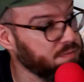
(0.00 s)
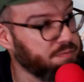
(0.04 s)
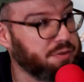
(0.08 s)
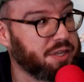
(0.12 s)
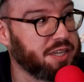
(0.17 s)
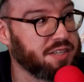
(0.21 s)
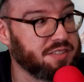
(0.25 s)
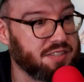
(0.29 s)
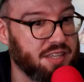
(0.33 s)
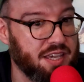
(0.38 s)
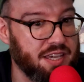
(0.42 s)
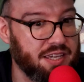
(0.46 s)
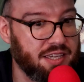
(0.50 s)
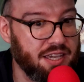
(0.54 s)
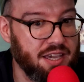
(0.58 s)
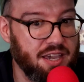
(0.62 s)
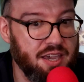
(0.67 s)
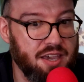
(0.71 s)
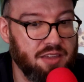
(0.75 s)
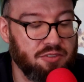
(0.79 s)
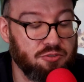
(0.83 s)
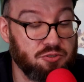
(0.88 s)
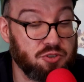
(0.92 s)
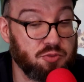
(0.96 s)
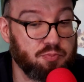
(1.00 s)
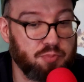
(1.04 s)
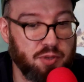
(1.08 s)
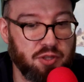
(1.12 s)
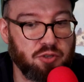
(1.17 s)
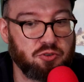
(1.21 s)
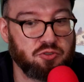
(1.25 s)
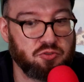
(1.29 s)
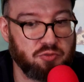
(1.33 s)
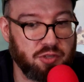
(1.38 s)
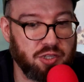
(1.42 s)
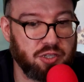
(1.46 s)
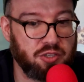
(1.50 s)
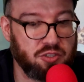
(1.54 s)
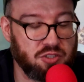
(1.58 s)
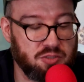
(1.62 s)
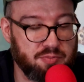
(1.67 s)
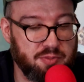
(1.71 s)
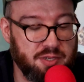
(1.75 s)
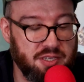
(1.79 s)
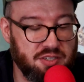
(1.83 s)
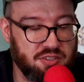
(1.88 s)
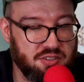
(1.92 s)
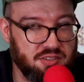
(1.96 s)
Because like there's really good
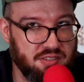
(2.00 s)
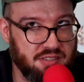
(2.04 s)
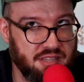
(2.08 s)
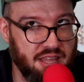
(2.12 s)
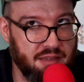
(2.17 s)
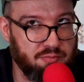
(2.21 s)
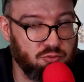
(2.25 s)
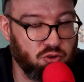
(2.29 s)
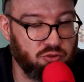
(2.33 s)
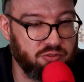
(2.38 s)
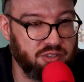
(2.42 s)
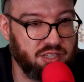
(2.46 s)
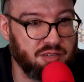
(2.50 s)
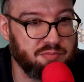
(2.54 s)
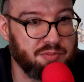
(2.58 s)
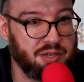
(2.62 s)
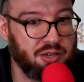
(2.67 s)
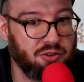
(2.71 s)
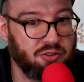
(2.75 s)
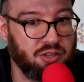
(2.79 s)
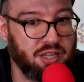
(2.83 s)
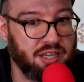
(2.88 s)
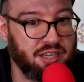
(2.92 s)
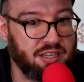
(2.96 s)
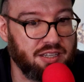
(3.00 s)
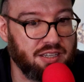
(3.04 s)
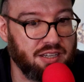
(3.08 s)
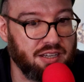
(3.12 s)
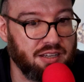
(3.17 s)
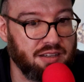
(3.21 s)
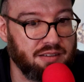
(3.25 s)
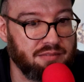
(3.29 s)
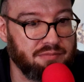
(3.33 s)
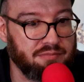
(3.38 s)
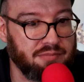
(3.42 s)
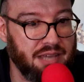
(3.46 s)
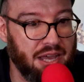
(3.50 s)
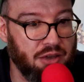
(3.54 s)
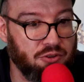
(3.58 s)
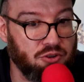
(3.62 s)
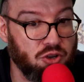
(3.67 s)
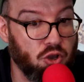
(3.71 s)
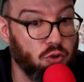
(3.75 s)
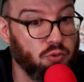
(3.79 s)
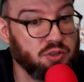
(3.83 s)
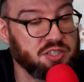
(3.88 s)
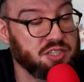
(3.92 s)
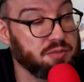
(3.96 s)
speeches in that movie about like how
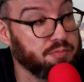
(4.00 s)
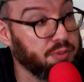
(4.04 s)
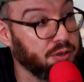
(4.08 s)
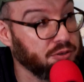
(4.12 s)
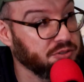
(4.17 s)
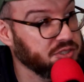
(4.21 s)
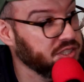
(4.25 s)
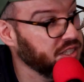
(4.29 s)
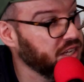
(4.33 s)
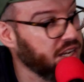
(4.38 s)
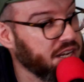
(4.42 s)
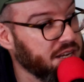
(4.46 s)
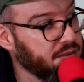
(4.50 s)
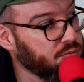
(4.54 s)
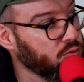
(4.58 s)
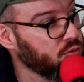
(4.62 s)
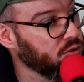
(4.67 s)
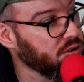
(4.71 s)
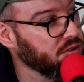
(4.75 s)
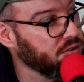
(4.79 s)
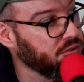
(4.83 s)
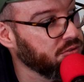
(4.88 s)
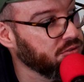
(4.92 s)
no one's a person anymore.